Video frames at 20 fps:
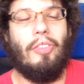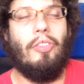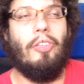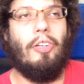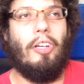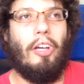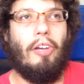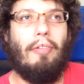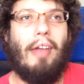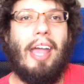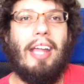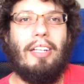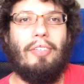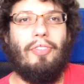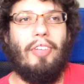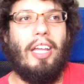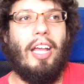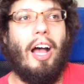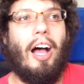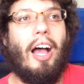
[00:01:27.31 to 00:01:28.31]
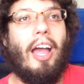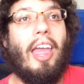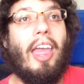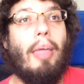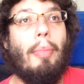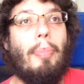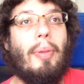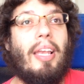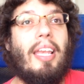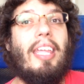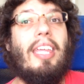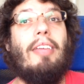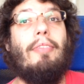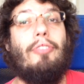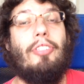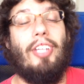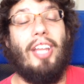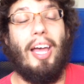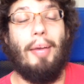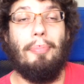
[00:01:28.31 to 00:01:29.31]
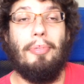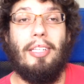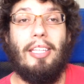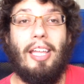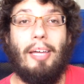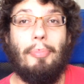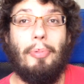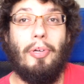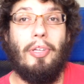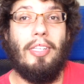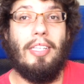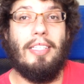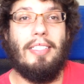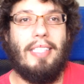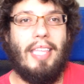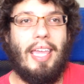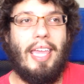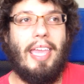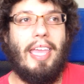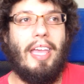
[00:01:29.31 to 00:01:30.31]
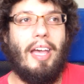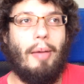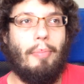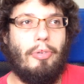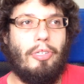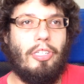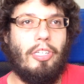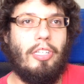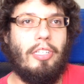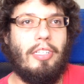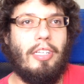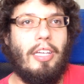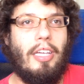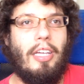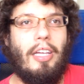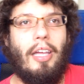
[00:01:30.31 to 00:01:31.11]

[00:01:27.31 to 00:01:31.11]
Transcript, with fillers: The correct thing I believe should happen at that point is the e-up should